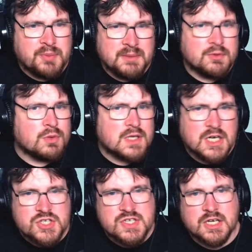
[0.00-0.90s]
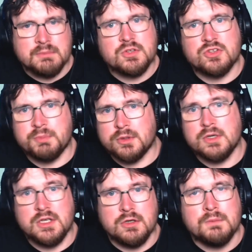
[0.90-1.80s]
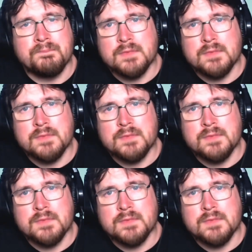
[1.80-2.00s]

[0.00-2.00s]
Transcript: people will largely come to support you.